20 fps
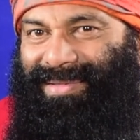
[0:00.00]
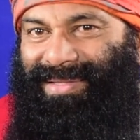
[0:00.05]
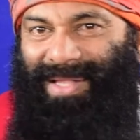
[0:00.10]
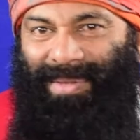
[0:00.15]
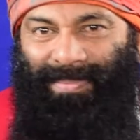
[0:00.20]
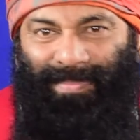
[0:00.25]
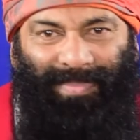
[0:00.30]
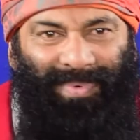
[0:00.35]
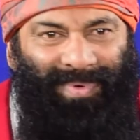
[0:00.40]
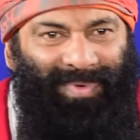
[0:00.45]

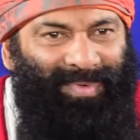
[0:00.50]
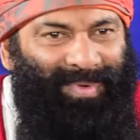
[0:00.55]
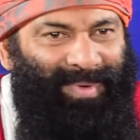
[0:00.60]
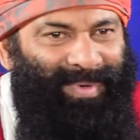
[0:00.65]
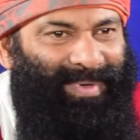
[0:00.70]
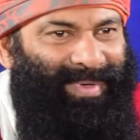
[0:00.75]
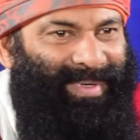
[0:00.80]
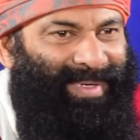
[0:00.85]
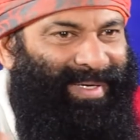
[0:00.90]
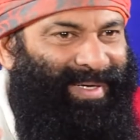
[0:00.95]
they
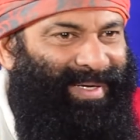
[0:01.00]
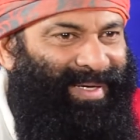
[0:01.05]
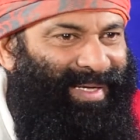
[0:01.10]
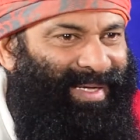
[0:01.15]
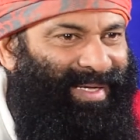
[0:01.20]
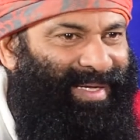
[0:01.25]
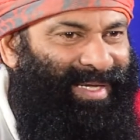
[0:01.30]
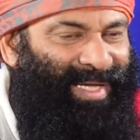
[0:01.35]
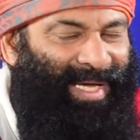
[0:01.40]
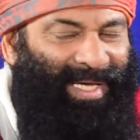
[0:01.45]

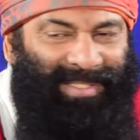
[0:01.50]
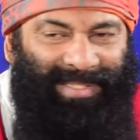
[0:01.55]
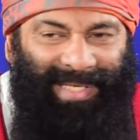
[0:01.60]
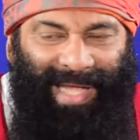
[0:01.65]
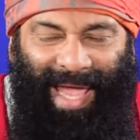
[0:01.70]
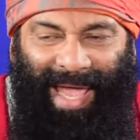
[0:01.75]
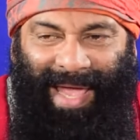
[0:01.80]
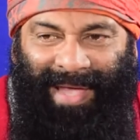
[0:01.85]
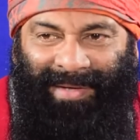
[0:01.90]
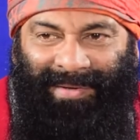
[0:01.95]
get
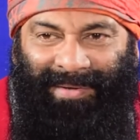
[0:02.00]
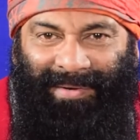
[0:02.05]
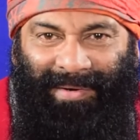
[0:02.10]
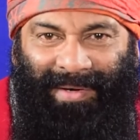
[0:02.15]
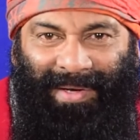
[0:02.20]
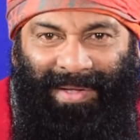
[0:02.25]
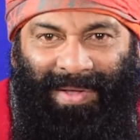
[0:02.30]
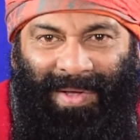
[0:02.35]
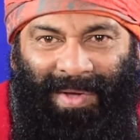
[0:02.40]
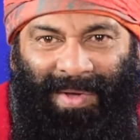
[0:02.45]

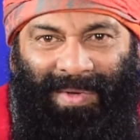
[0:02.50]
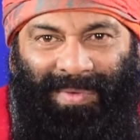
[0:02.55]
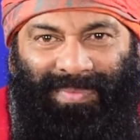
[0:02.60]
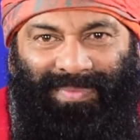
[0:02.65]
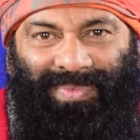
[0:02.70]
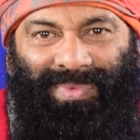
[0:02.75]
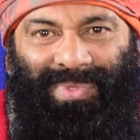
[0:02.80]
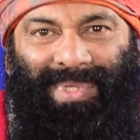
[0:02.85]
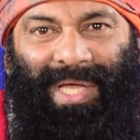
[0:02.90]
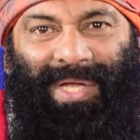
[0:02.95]
angry,
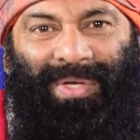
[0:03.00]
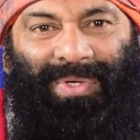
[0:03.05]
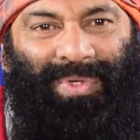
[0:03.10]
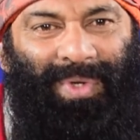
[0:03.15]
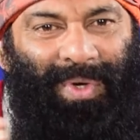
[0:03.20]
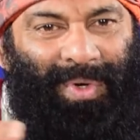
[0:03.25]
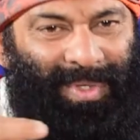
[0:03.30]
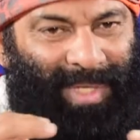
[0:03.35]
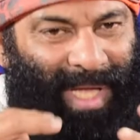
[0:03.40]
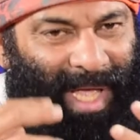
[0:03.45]
they
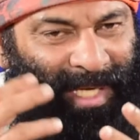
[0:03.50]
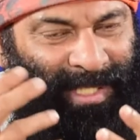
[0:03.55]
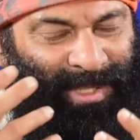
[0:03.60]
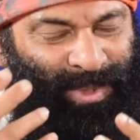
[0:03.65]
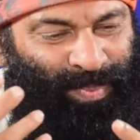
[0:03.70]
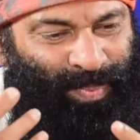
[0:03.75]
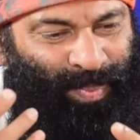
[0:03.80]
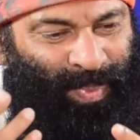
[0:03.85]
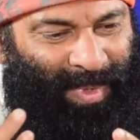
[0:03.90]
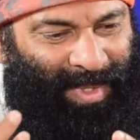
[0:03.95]
don't
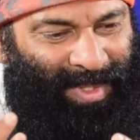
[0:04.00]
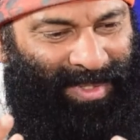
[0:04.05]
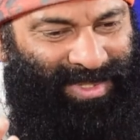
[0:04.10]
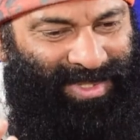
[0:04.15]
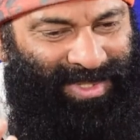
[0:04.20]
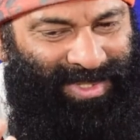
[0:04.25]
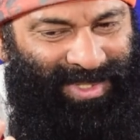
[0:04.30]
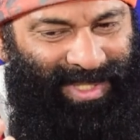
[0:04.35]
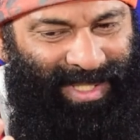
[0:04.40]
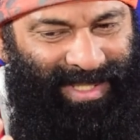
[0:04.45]

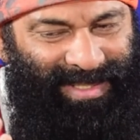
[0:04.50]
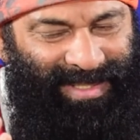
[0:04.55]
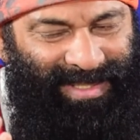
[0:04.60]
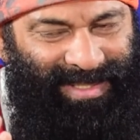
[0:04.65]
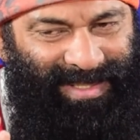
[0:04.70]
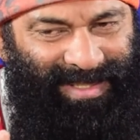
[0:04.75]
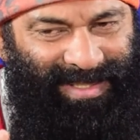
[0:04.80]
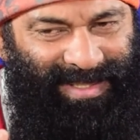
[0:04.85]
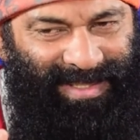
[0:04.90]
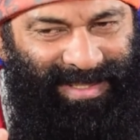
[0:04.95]
express,
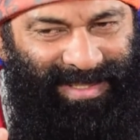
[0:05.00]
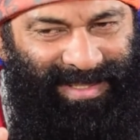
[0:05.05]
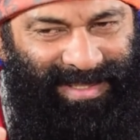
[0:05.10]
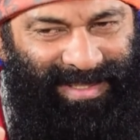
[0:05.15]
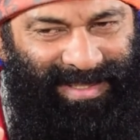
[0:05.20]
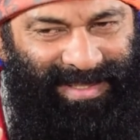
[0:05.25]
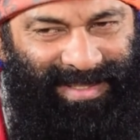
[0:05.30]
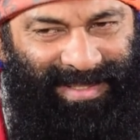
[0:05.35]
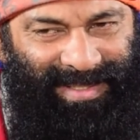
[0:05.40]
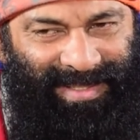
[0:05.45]

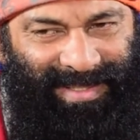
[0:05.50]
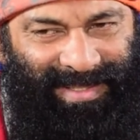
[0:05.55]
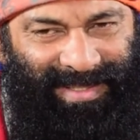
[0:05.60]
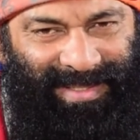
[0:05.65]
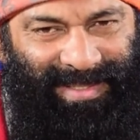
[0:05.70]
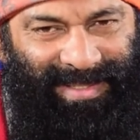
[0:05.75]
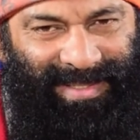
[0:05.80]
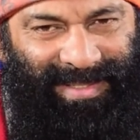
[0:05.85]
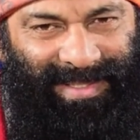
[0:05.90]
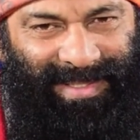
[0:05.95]

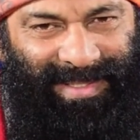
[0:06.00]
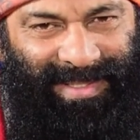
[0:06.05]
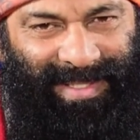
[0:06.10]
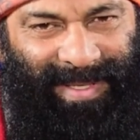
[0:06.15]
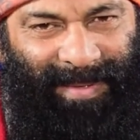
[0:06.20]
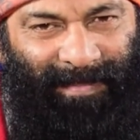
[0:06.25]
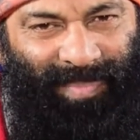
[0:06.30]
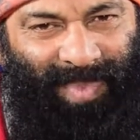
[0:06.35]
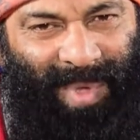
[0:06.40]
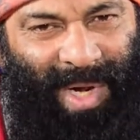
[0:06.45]
yes.
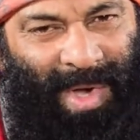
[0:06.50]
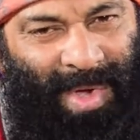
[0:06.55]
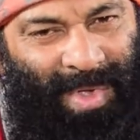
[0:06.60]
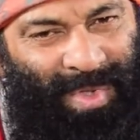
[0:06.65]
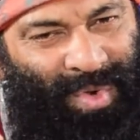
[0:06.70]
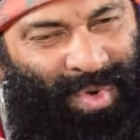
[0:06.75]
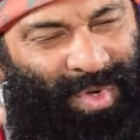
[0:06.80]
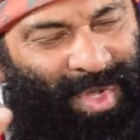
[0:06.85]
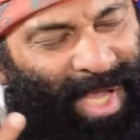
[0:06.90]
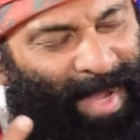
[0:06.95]

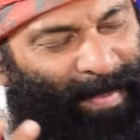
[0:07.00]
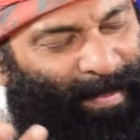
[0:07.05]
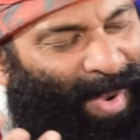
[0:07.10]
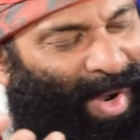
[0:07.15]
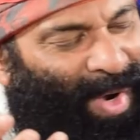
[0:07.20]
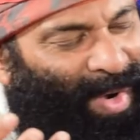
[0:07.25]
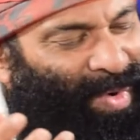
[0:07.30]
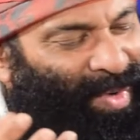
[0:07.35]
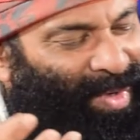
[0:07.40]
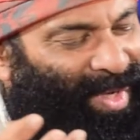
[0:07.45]
You keep
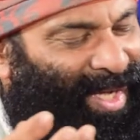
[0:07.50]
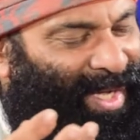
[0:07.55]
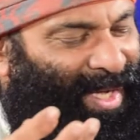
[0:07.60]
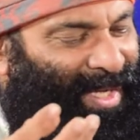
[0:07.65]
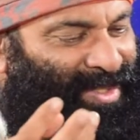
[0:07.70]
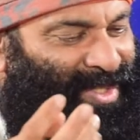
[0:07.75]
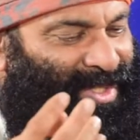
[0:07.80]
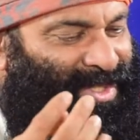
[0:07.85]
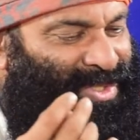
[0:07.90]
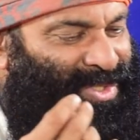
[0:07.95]
on looking
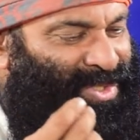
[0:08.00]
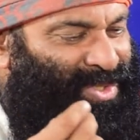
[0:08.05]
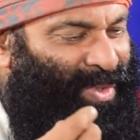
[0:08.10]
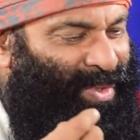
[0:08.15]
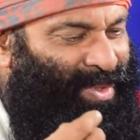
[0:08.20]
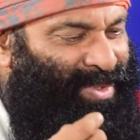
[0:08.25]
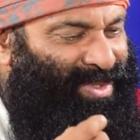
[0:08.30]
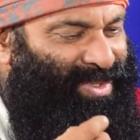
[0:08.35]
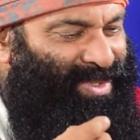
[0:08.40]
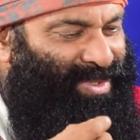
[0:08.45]
at the
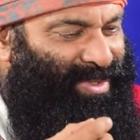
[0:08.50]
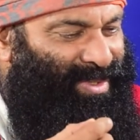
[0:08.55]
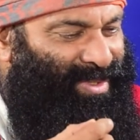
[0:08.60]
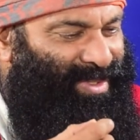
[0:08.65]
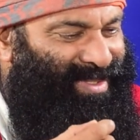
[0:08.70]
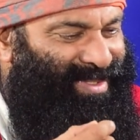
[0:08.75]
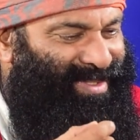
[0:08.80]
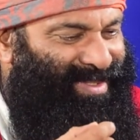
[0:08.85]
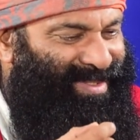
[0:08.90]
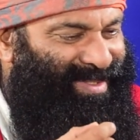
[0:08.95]

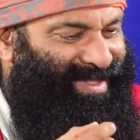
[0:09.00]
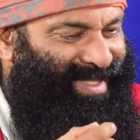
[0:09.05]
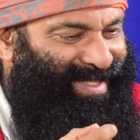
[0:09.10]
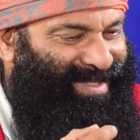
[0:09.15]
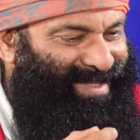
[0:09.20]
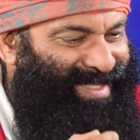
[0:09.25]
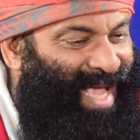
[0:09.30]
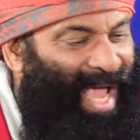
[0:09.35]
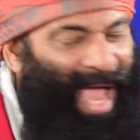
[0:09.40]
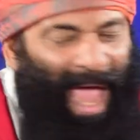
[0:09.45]
stones,
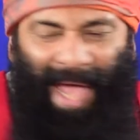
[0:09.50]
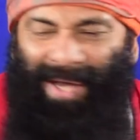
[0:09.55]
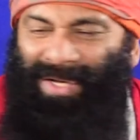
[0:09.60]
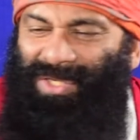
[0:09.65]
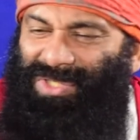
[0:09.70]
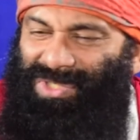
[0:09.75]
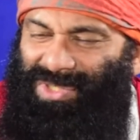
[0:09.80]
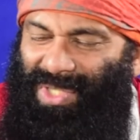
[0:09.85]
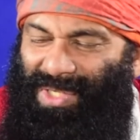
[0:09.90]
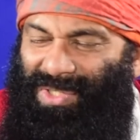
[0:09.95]
yes,
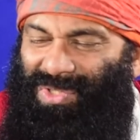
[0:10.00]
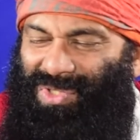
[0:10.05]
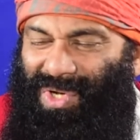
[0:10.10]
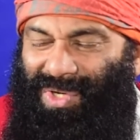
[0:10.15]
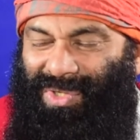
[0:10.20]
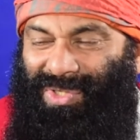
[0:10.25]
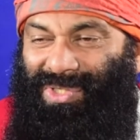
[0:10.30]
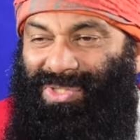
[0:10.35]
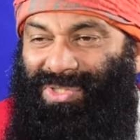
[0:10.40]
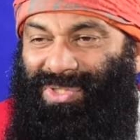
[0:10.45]
and start
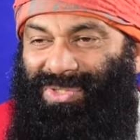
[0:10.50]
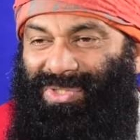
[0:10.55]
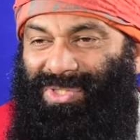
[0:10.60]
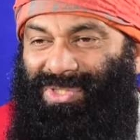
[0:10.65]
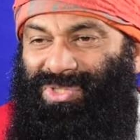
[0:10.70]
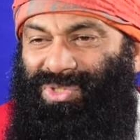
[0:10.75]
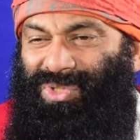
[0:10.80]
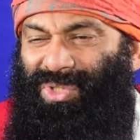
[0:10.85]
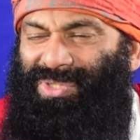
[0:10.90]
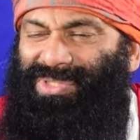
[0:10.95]
talking to the
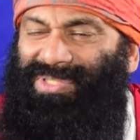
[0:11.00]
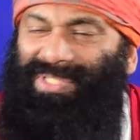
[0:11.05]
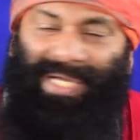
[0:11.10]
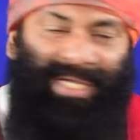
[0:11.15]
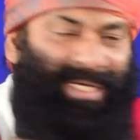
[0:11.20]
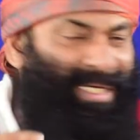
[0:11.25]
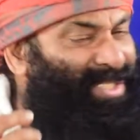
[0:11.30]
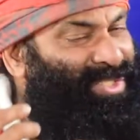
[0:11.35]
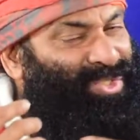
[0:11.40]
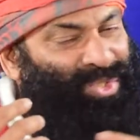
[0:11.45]
stones.
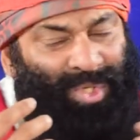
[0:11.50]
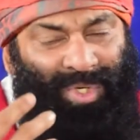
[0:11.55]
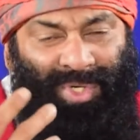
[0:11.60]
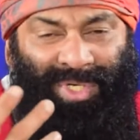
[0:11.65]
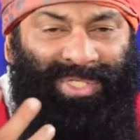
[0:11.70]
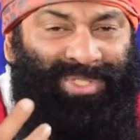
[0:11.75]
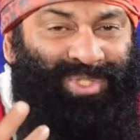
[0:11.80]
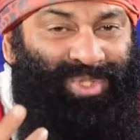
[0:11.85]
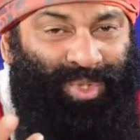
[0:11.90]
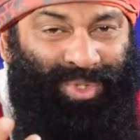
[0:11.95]
Any stone
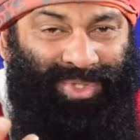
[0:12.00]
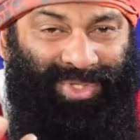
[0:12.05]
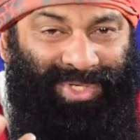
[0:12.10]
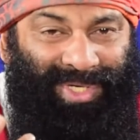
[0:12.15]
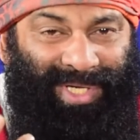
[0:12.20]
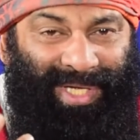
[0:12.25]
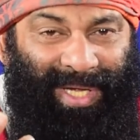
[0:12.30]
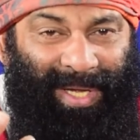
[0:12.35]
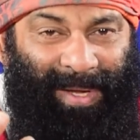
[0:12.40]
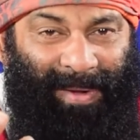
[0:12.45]
is
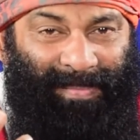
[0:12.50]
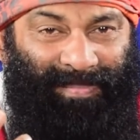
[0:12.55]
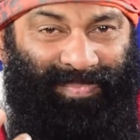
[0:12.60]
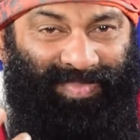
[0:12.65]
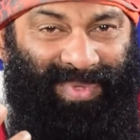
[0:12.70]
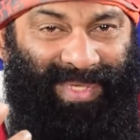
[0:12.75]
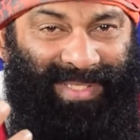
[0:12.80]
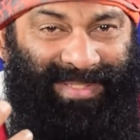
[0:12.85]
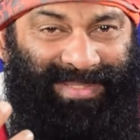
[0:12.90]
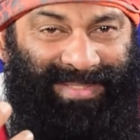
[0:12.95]
okay,
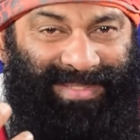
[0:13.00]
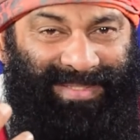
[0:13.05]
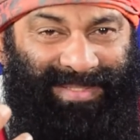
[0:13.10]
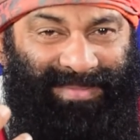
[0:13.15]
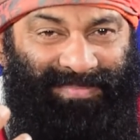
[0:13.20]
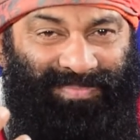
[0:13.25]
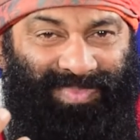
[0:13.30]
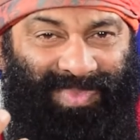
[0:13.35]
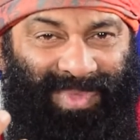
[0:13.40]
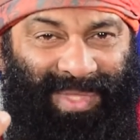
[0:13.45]

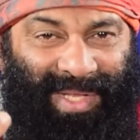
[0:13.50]
yes.